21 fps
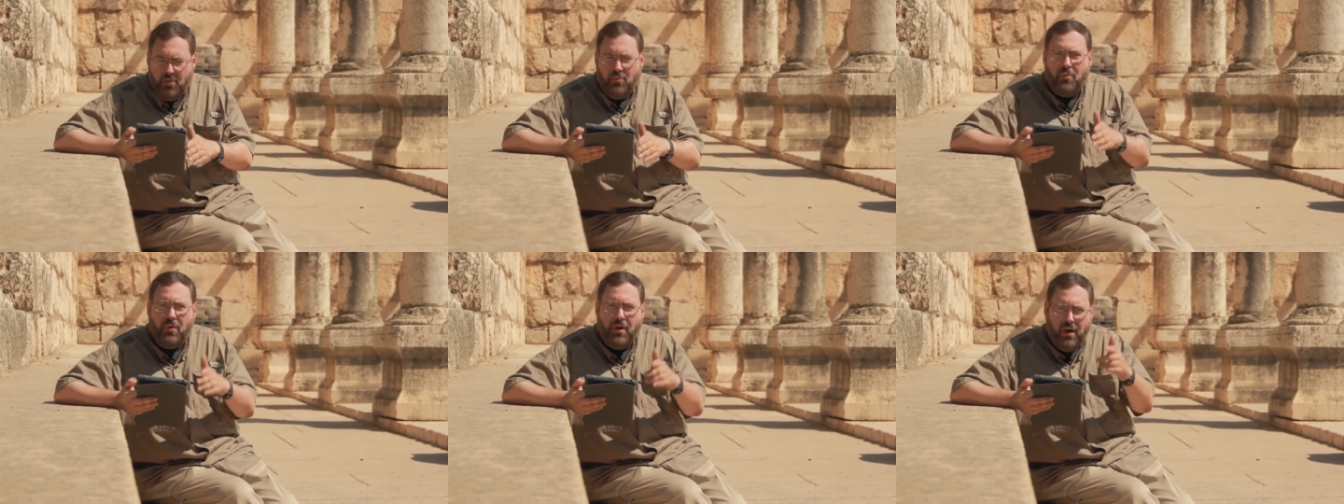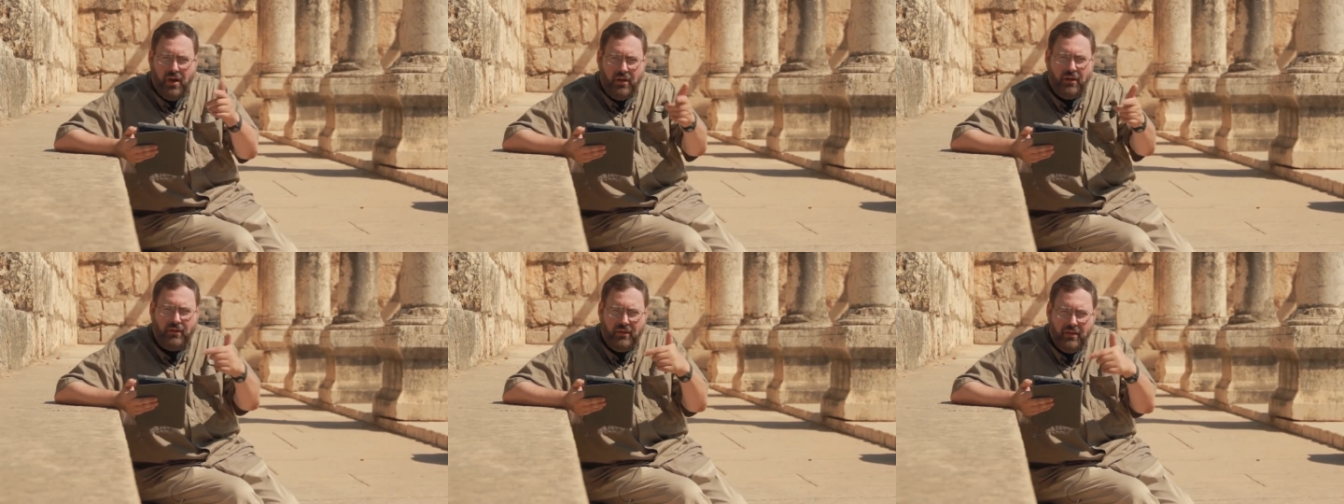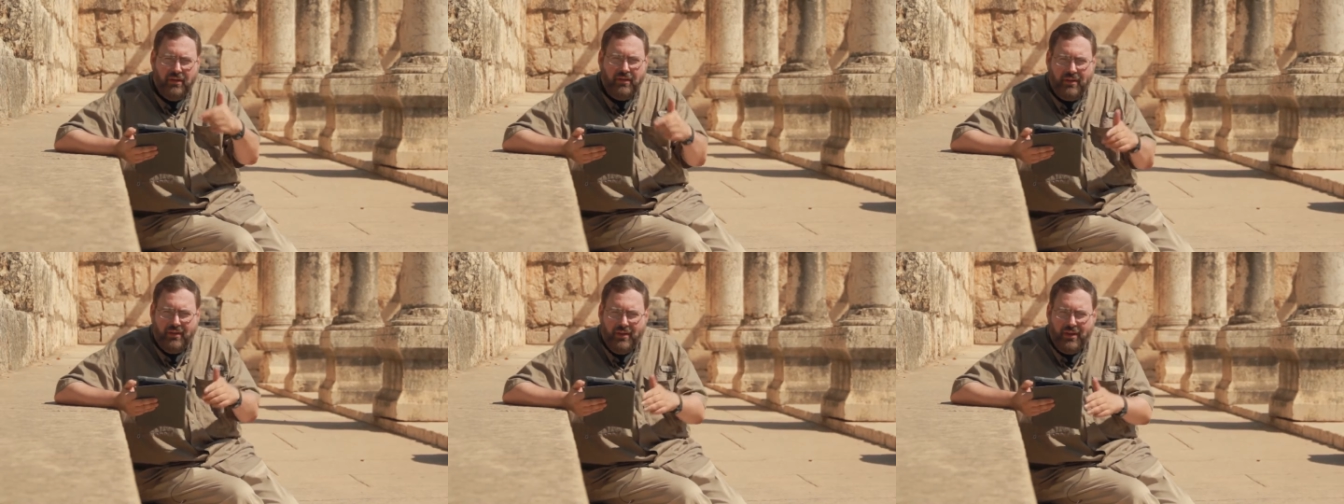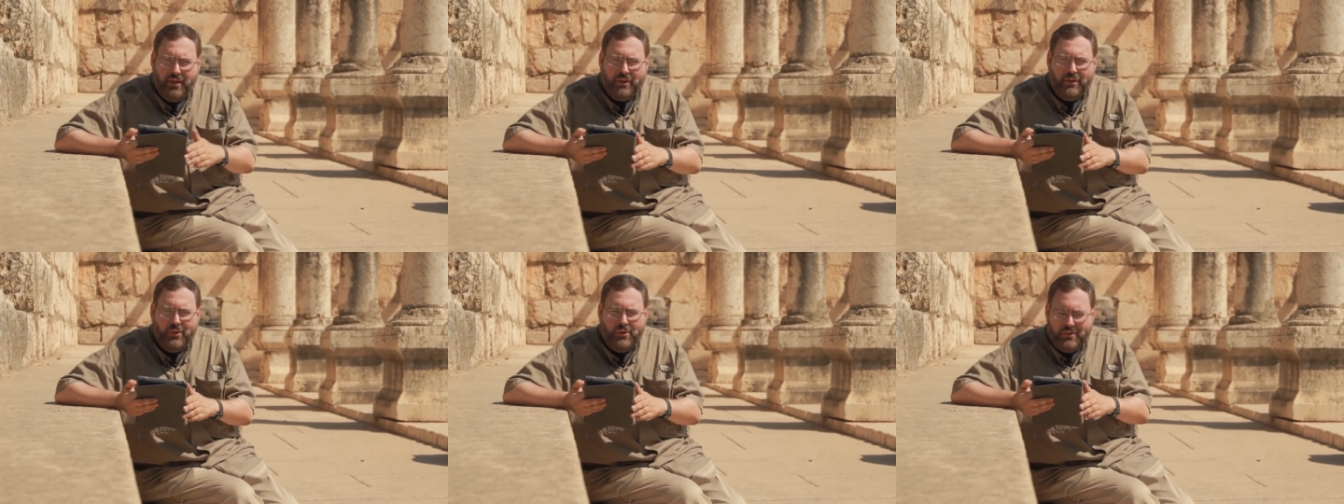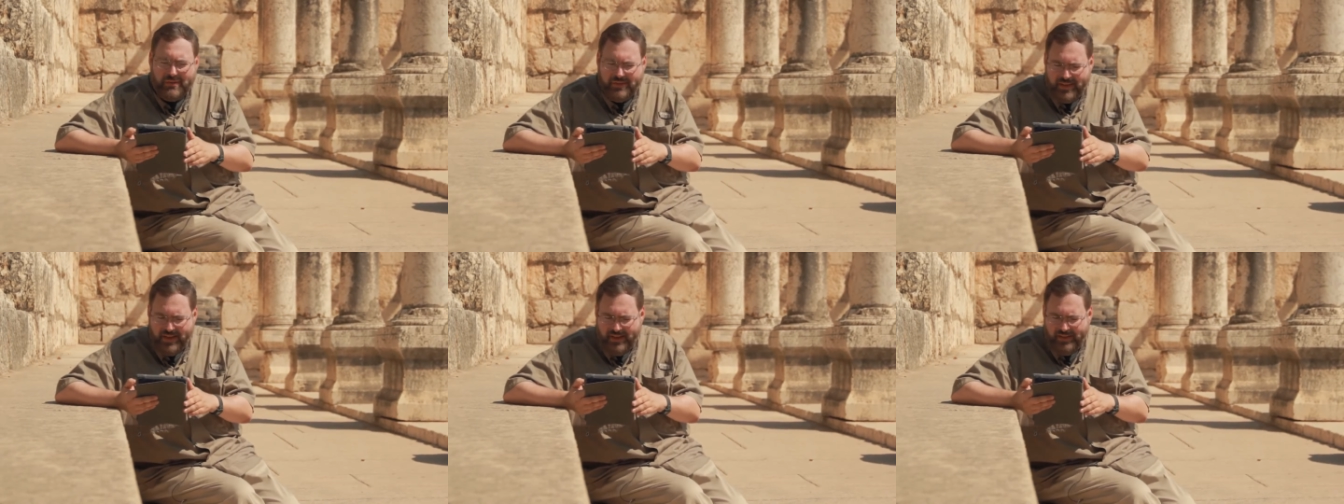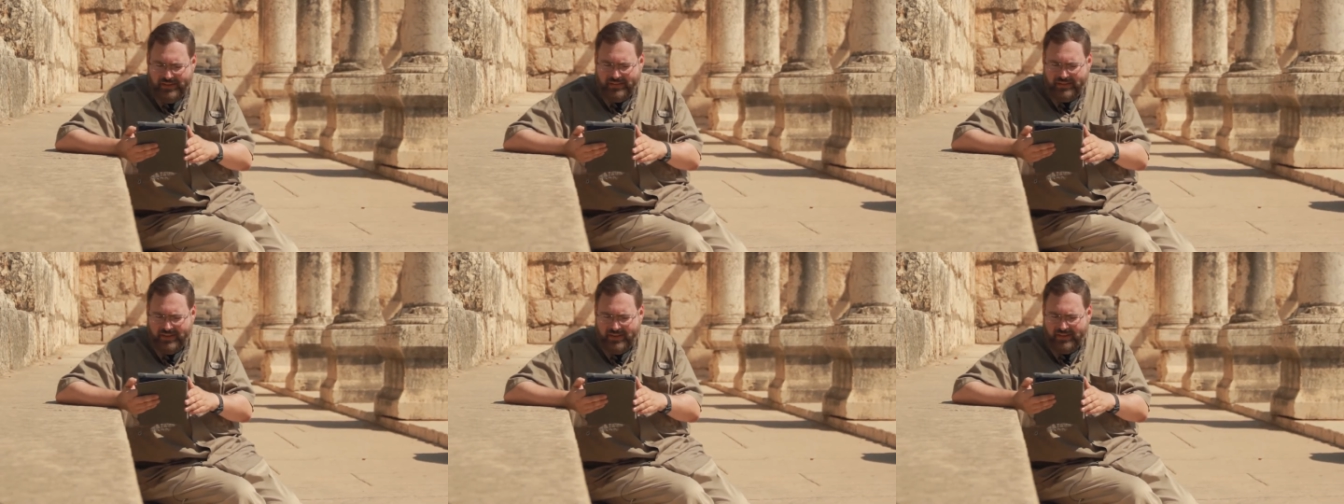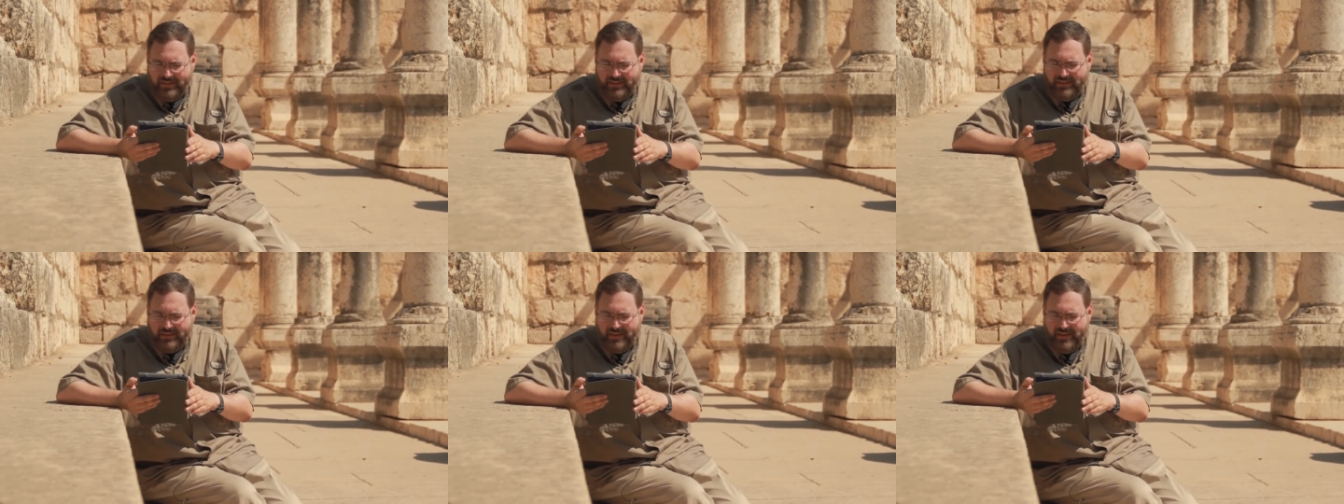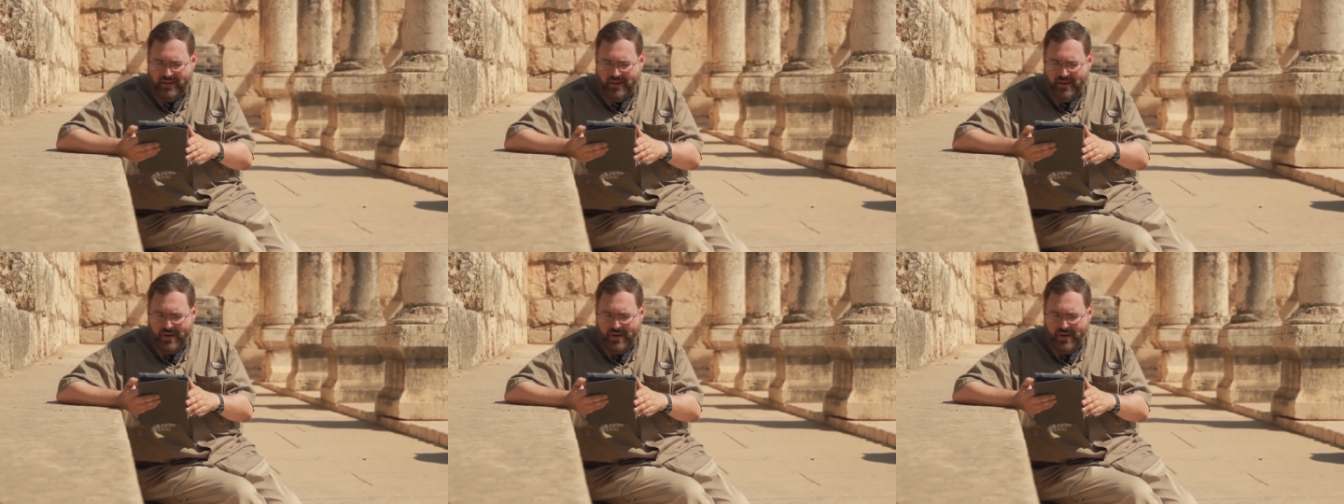Well, Luke tells us,